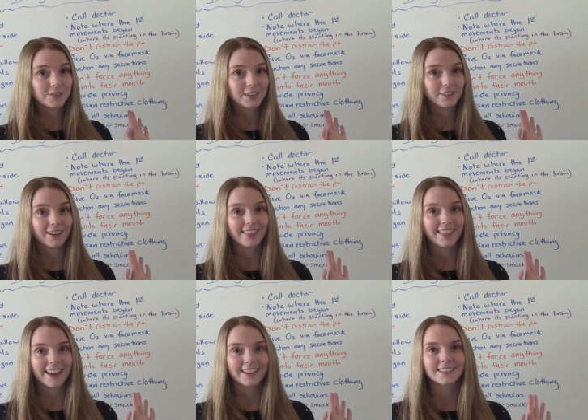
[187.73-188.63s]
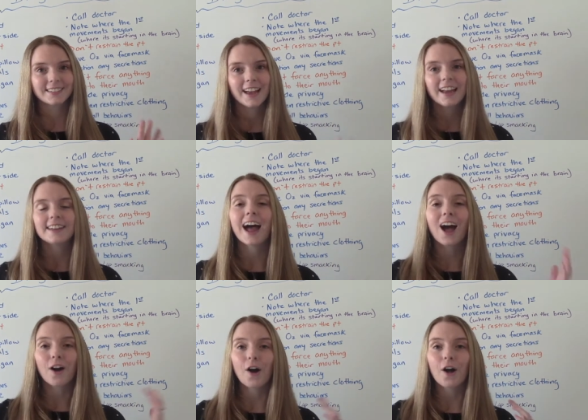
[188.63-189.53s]
different things.
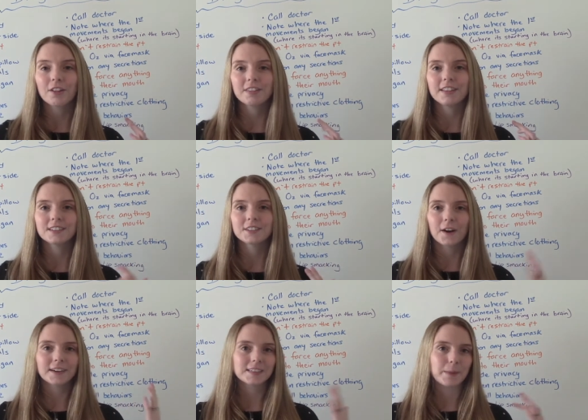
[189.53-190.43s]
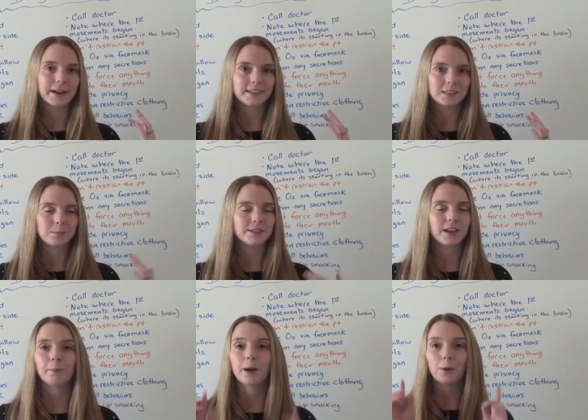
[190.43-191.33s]
Not all of these are expected to be
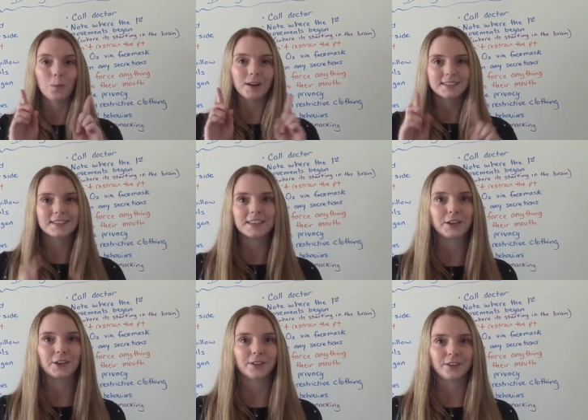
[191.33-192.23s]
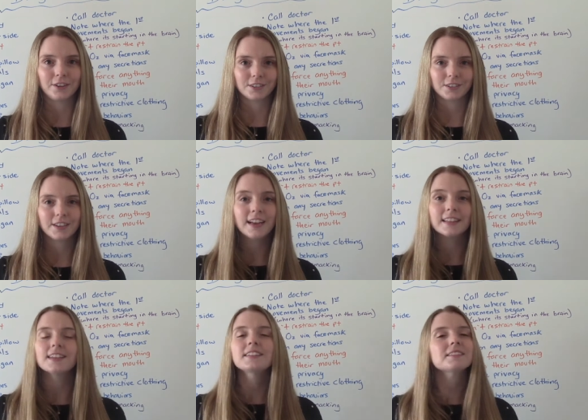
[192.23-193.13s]
done by one singular nurse.
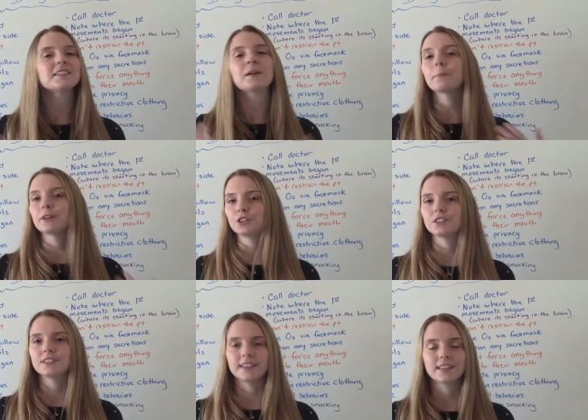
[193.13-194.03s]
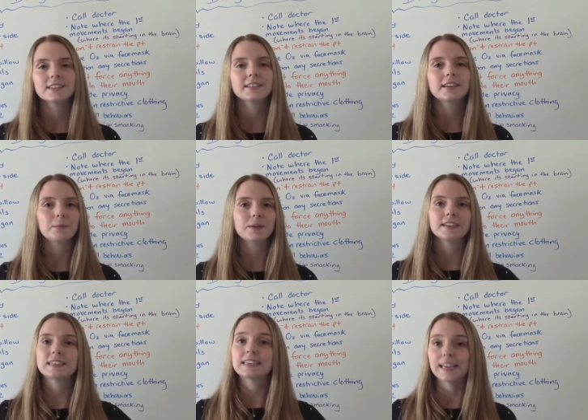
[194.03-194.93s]
This is an emergency. This is going to be
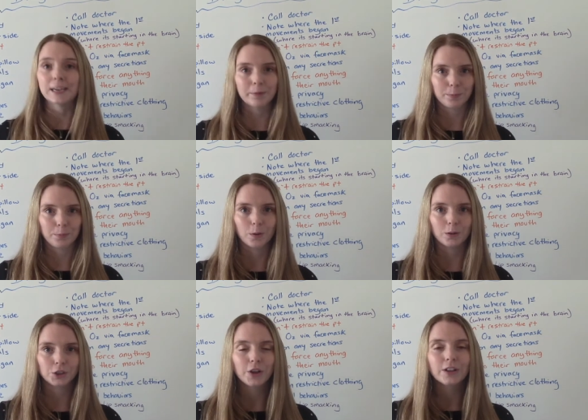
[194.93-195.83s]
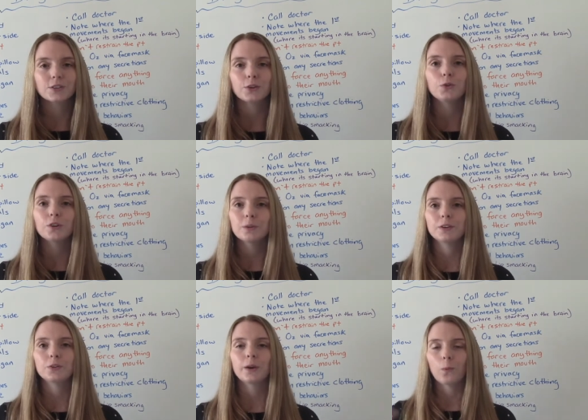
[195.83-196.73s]
a team approach. So you could be
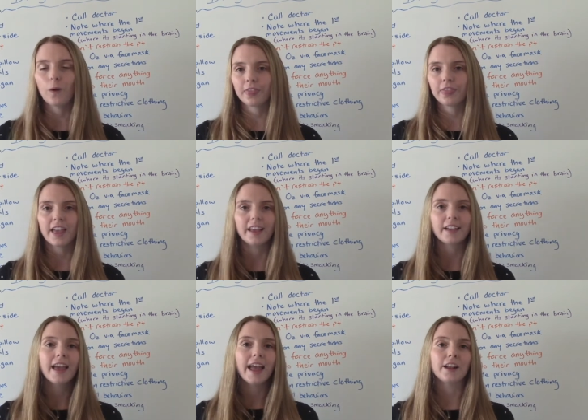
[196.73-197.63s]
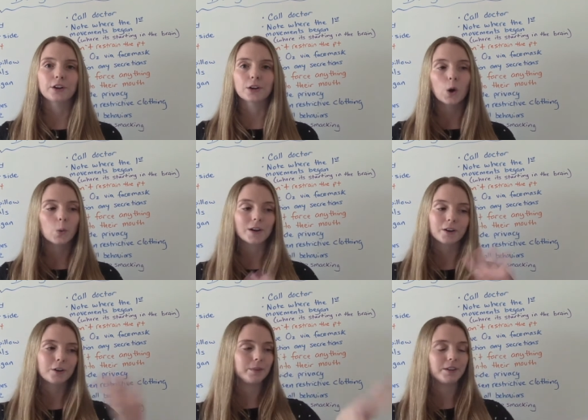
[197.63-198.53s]
doing one thing and your coworker
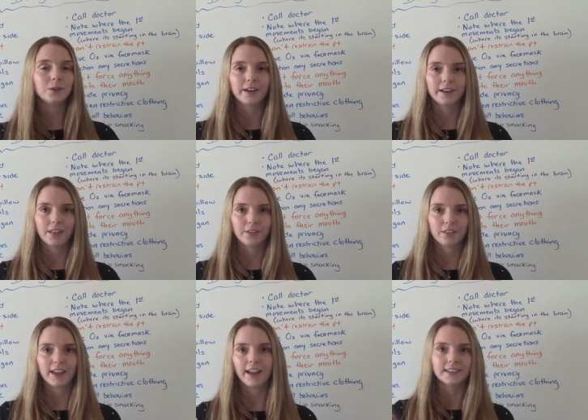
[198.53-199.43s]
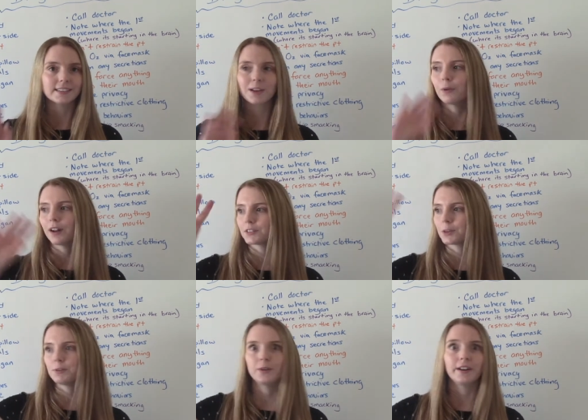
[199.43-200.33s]
could be doing another thing and someone else could
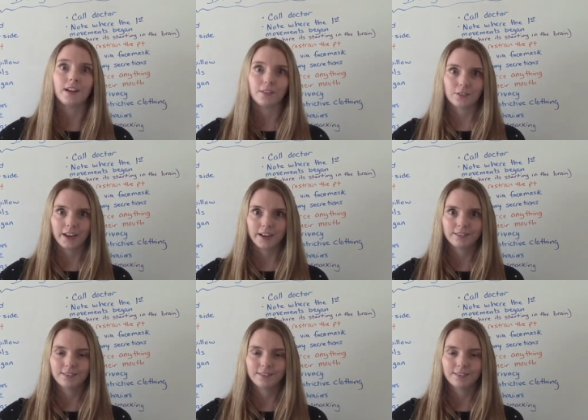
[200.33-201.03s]
be doing another thing